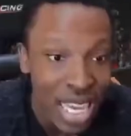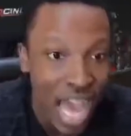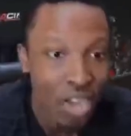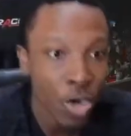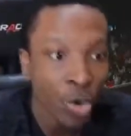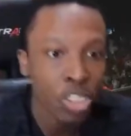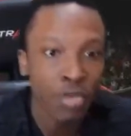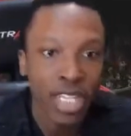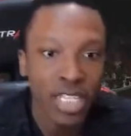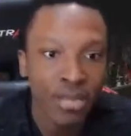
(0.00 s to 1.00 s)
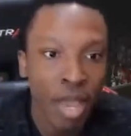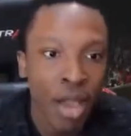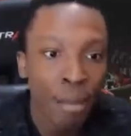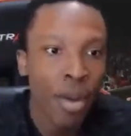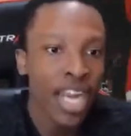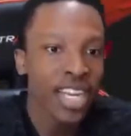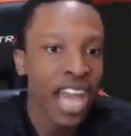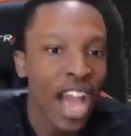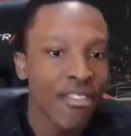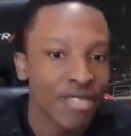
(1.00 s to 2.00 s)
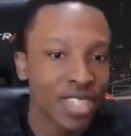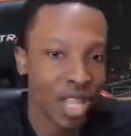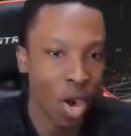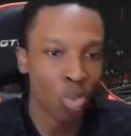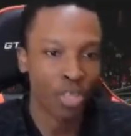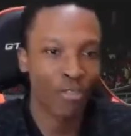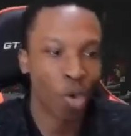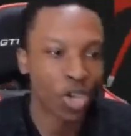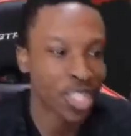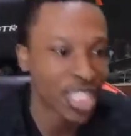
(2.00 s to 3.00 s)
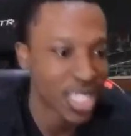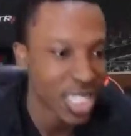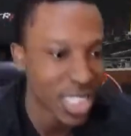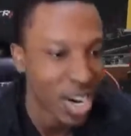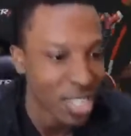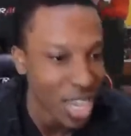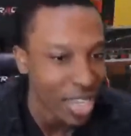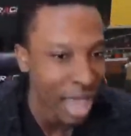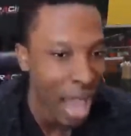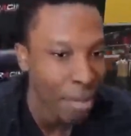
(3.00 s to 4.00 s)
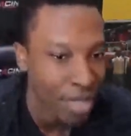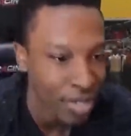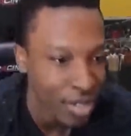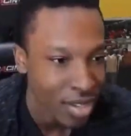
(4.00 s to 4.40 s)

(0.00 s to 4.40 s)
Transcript: I don't know which was my team. Bro, I did not have only 416 yards. Y'all capping.